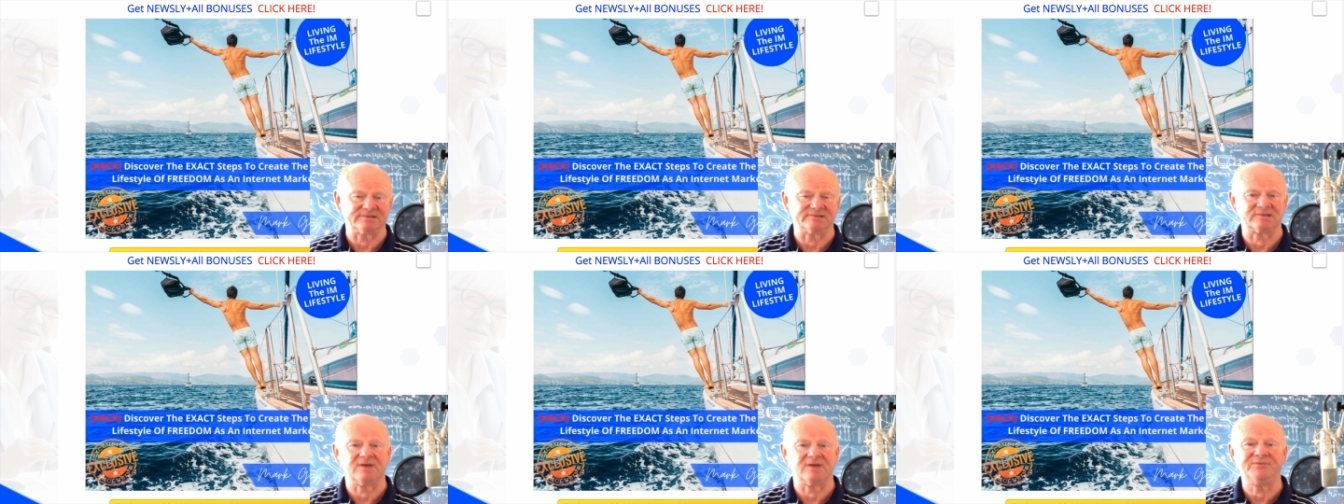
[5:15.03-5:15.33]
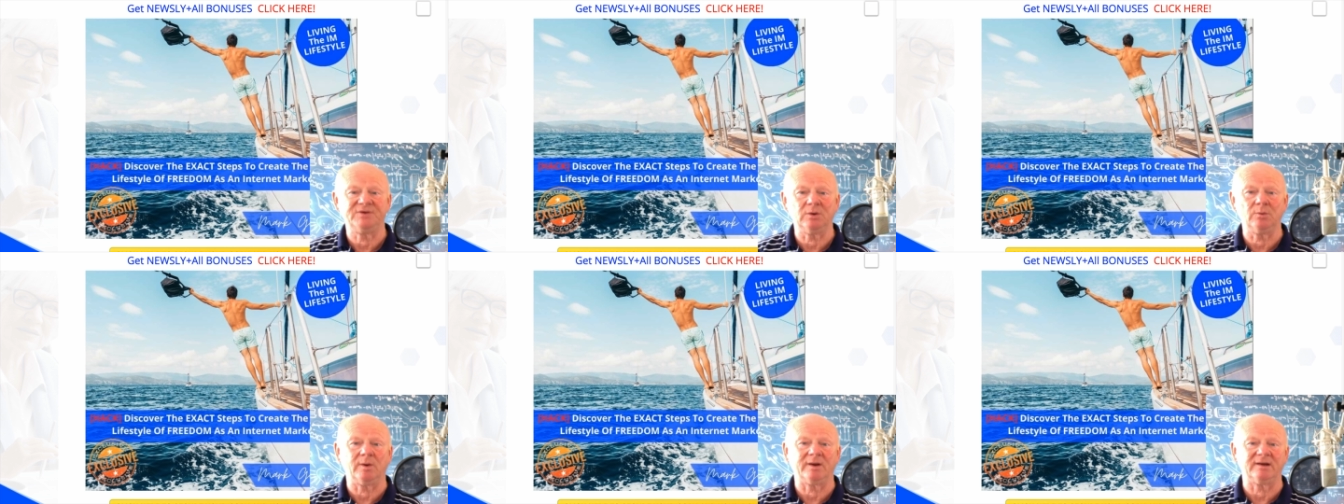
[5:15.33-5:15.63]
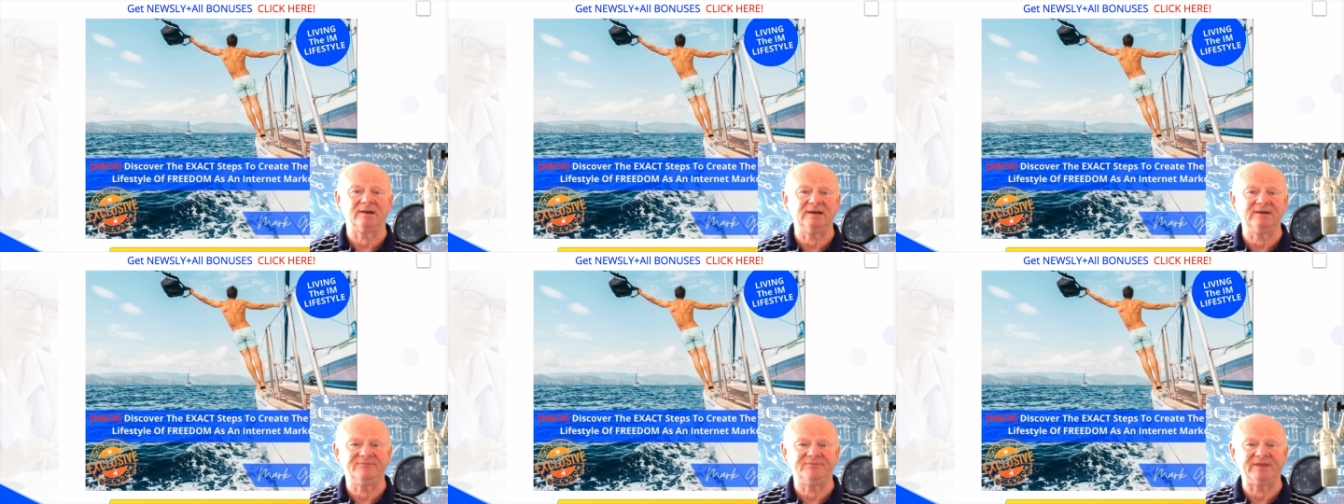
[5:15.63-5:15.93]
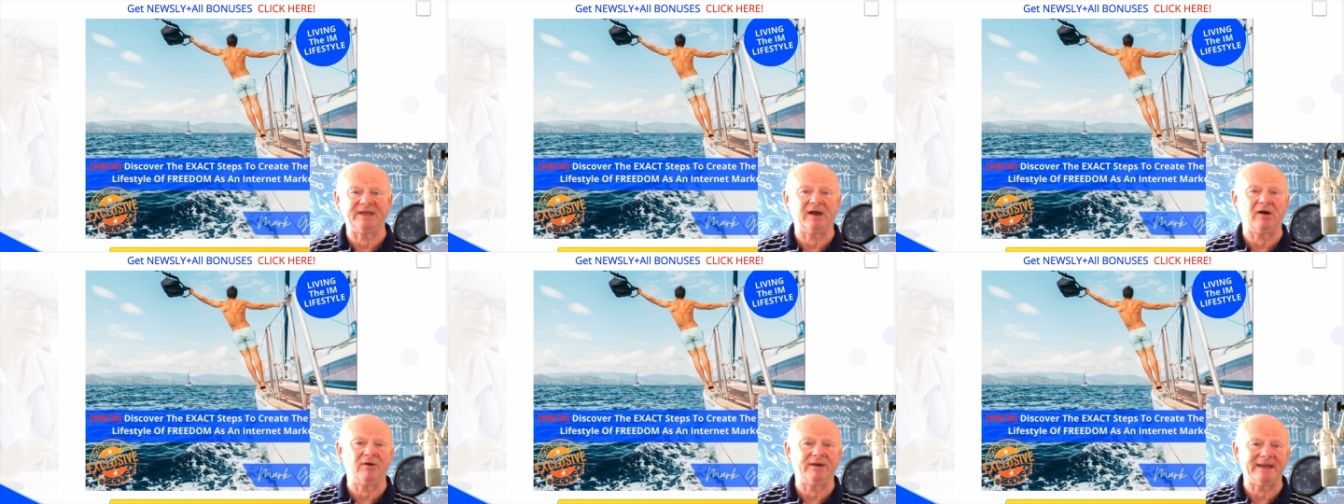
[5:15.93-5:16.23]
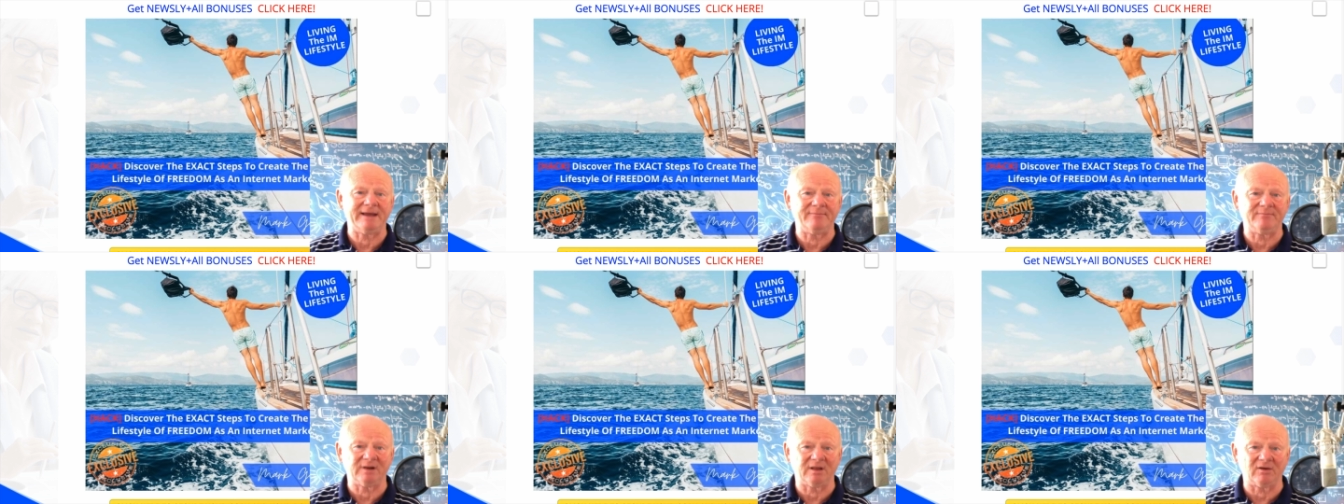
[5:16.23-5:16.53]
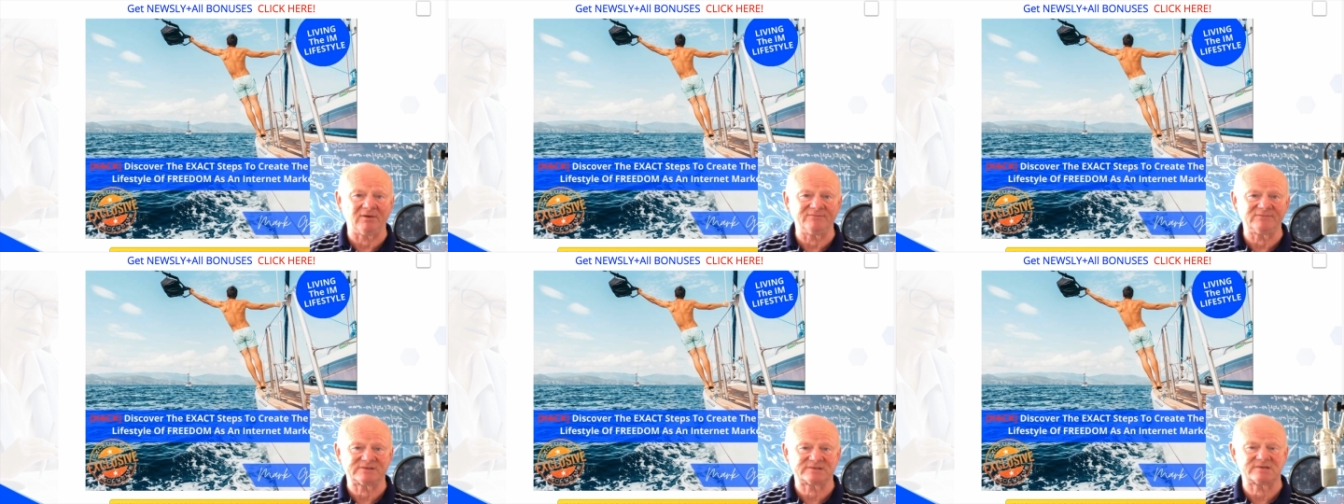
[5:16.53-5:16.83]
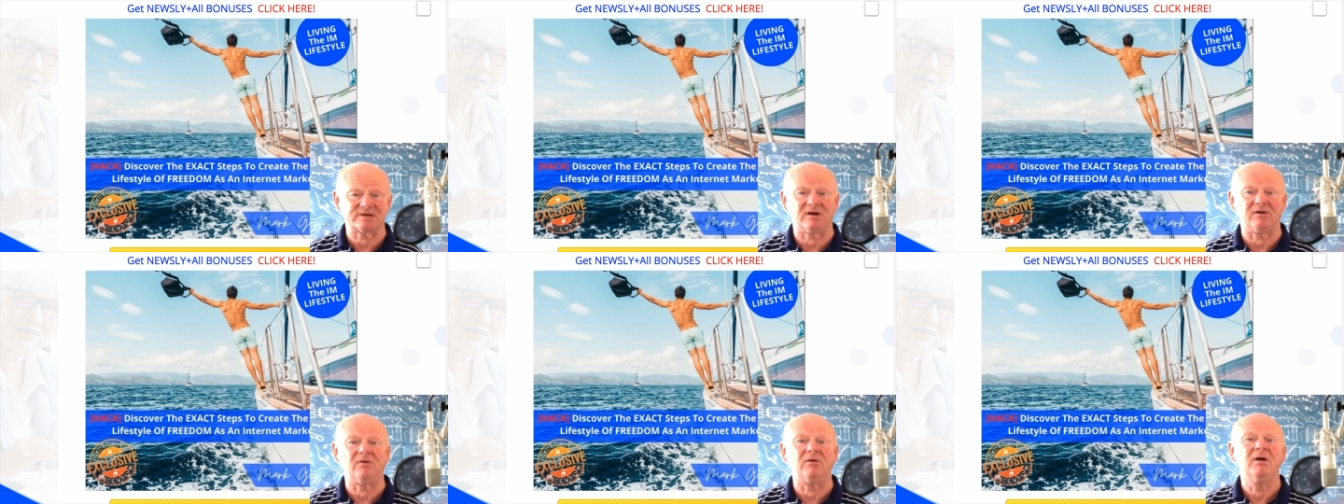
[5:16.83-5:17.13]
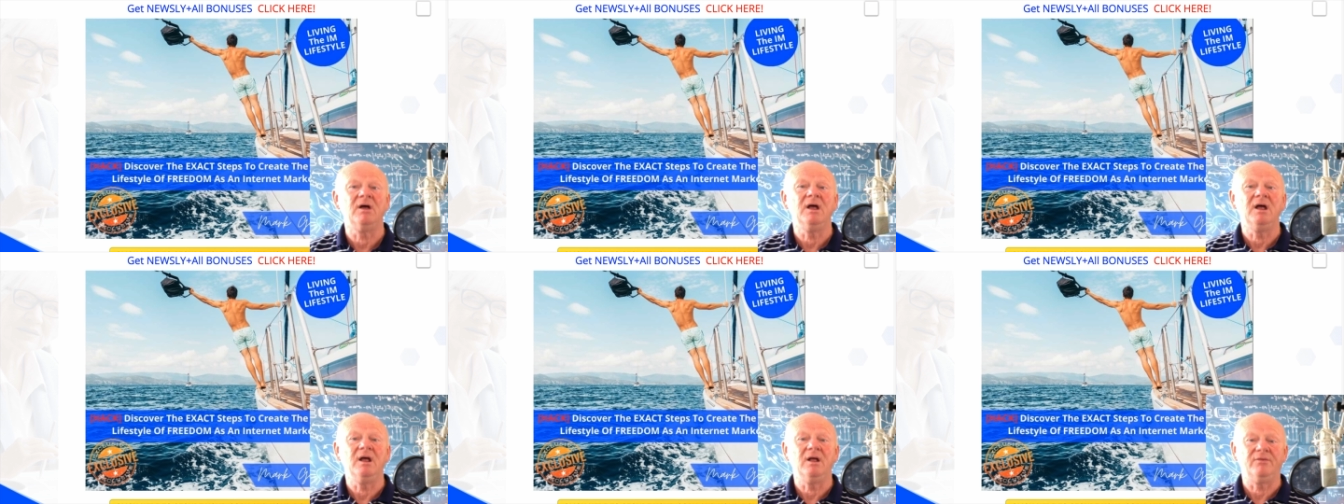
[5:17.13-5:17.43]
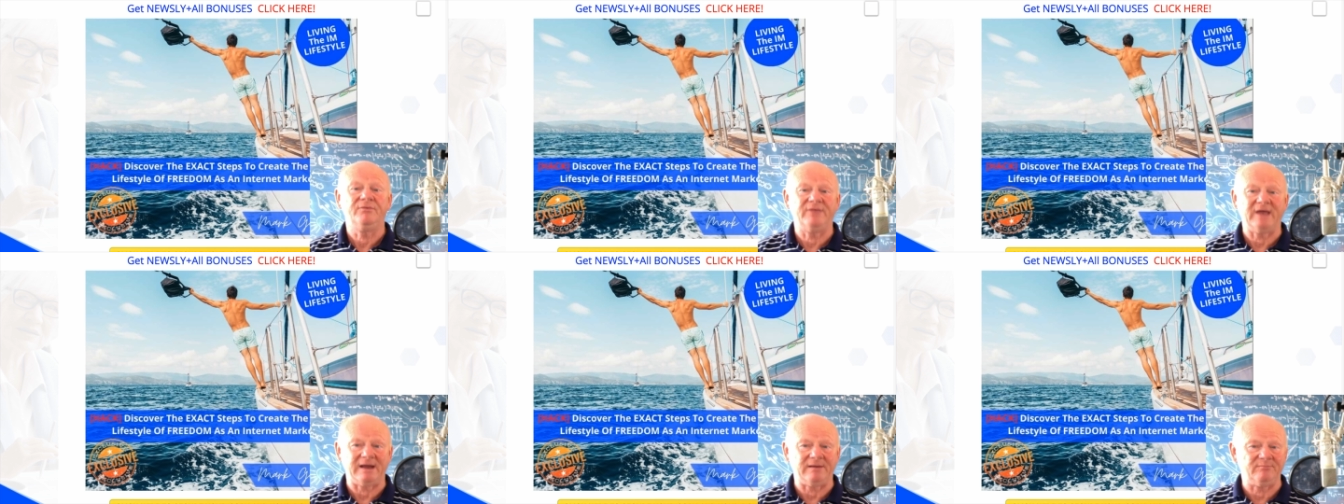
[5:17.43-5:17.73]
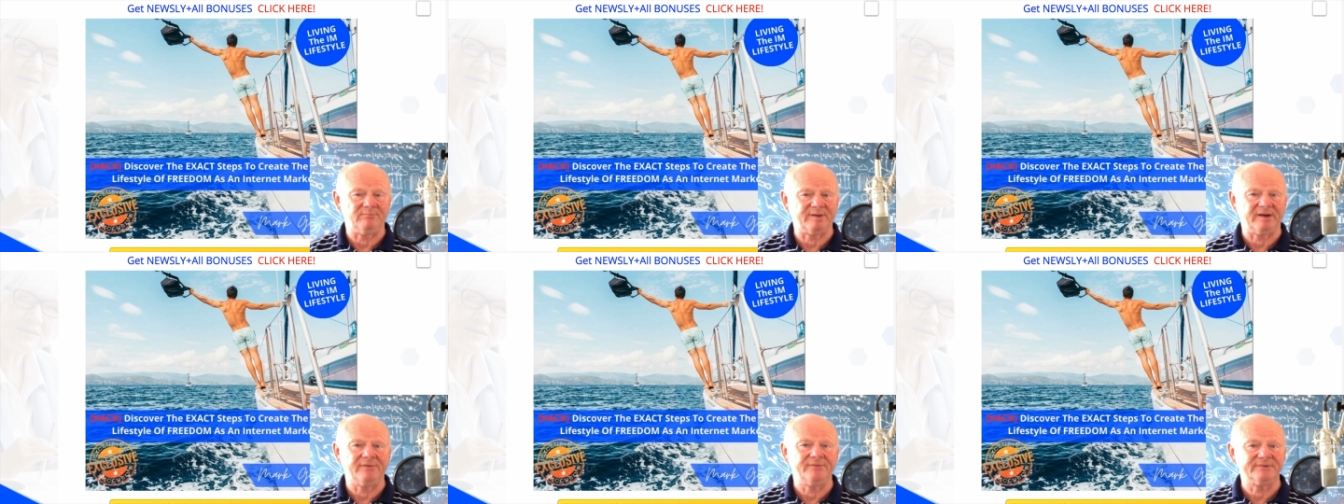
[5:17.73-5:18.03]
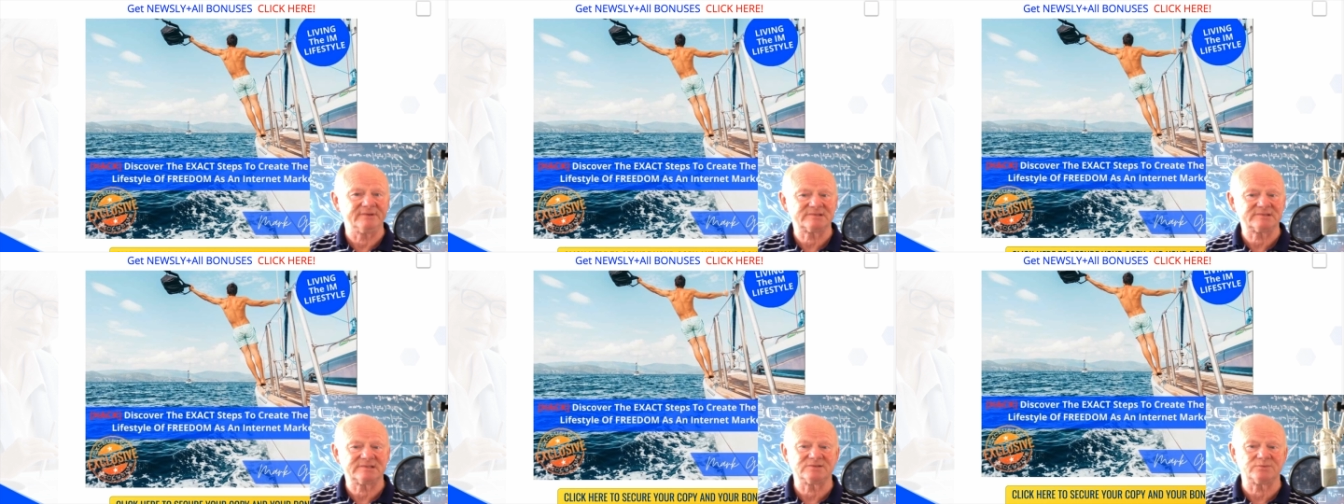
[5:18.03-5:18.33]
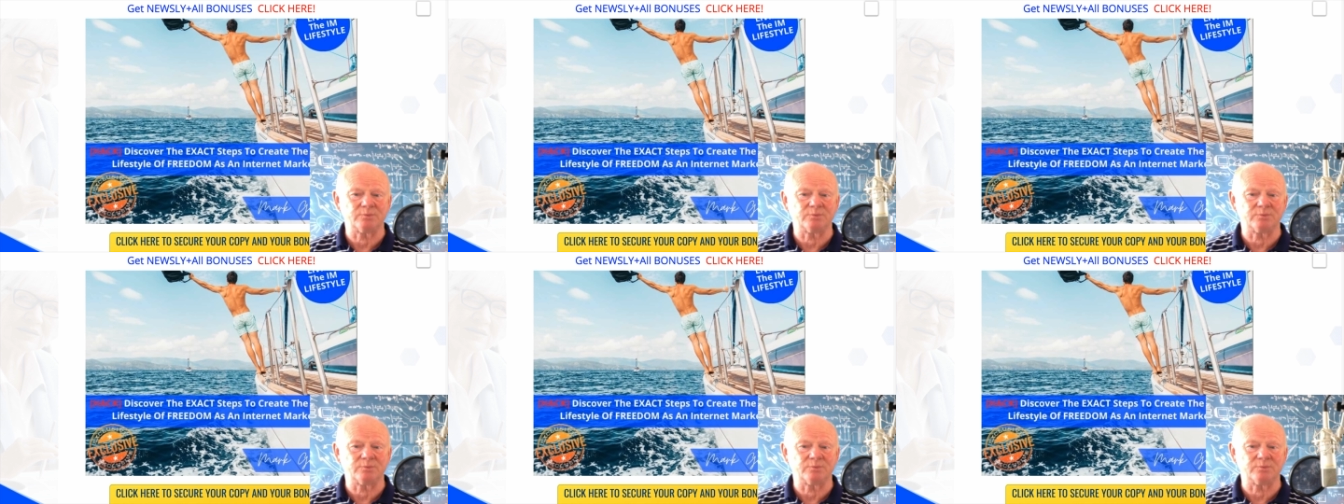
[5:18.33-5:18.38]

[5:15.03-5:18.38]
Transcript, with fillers: So if you want to live the IM lifestyle, that bonus is